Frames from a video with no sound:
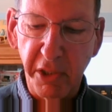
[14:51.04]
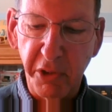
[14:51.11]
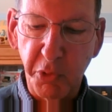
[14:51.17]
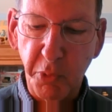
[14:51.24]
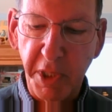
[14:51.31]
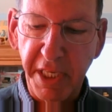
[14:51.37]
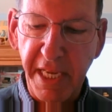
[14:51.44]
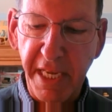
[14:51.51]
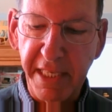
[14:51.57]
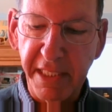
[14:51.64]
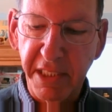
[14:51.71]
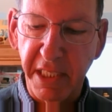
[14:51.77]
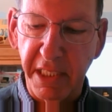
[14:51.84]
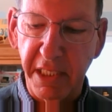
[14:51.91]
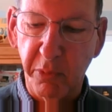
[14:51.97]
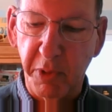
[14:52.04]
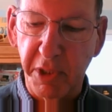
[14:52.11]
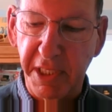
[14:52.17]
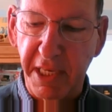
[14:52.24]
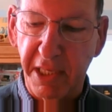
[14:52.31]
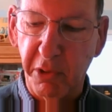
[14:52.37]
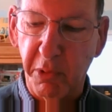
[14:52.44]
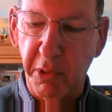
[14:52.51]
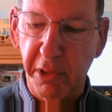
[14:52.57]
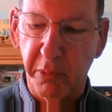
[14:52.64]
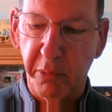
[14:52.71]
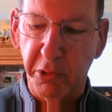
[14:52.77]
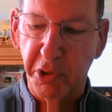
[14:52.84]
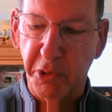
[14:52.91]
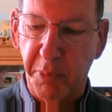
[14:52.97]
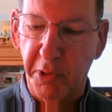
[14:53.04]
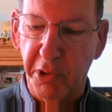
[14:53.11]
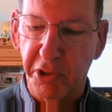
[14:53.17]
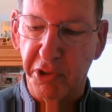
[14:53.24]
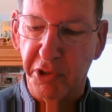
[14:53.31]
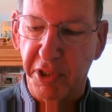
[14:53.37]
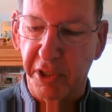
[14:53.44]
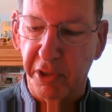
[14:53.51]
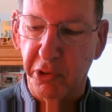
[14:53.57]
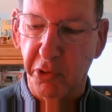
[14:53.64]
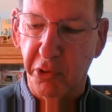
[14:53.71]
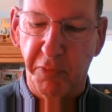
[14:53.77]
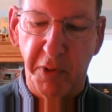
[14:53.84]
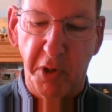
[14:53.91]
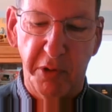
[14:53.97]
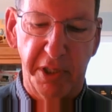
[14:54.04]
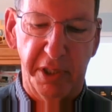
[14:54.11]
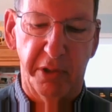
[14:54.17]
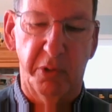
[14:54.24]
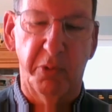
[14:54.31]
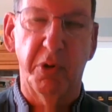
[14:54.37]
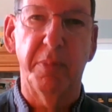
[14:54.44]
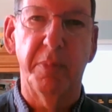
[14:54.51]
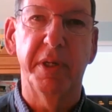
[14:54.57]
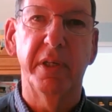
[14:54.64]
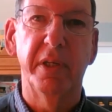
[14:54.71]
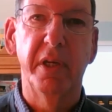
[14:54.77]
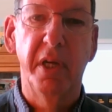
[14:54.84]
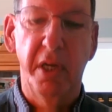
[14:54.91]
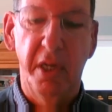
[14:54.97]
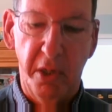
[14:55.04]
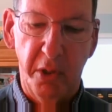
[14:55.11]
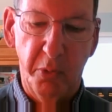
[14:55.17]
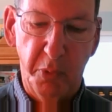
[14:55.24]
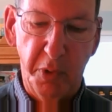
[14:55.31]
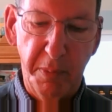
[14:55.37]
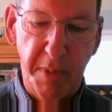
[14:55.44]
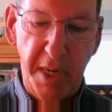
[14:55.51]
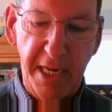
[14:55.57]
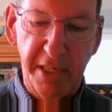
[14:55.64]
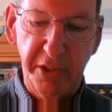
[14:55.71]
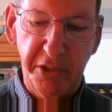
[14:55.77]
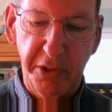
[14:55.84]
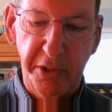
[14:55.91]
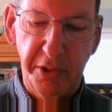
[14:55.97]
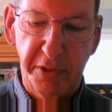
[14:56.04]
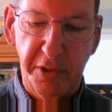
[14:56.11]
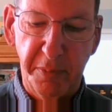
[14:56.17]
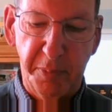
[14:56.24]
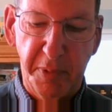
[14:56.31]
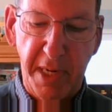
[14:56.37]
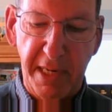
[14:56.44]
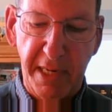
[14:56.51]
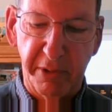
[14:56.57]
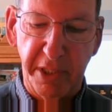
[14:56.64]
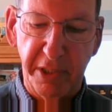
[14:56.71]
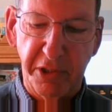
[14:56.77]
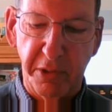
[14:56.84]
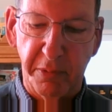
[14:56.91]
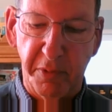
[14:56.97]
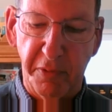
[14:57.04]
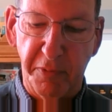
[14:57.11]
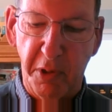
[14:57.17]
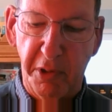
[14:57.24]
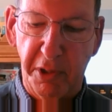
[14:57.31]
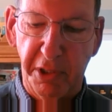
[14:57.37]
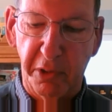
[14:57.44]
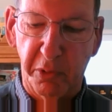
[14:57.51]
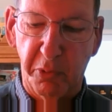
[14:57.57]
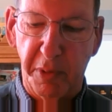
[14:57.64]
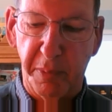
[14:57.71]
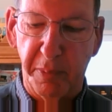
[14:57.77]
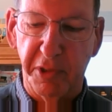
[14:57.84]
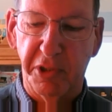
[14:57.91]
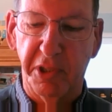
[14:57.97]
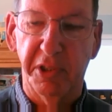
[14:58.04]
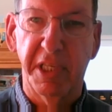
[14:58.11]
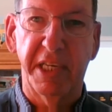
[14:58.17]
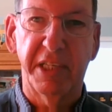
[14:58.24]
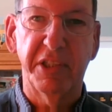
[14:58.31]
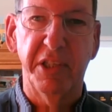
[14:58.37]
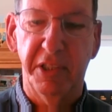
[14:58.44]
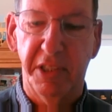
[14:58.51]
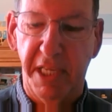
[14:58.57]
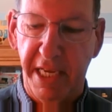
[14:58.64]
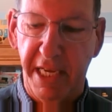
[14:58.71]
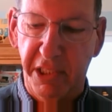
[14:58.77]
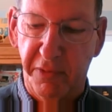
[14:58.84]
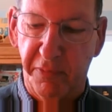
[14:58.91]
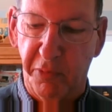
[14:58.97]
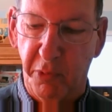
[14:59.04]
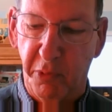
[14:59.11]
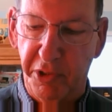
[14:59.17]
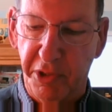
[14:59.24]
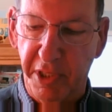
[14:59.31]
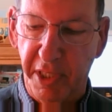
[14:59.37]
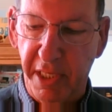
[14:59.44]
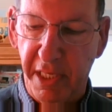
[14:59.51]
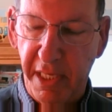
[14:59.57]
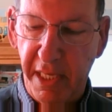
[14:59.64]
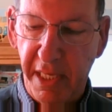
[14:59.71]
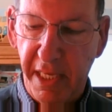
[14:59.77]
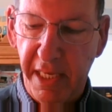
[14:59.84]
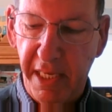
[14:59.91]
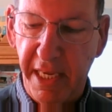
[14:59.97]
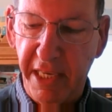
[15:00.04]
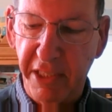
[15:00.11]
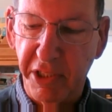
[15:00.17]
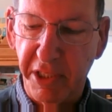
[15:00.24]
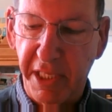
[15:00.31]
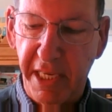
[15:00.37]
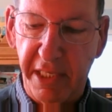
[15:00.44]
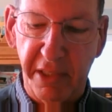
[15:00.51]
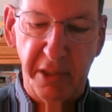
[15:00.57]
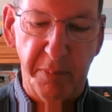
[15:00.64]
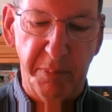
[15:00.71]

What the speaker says: In 2018, when Delaware was purchasing new voting equipment, we monitored the progress of the Voting Equipment Selection Task Force and educated the